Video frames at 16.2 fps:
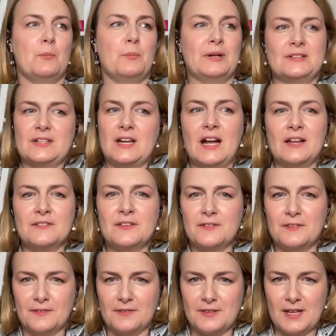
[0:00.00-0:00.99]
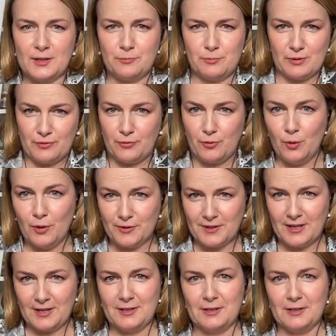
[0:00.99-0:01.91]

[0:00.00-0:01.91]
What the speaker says: But other than that, before that,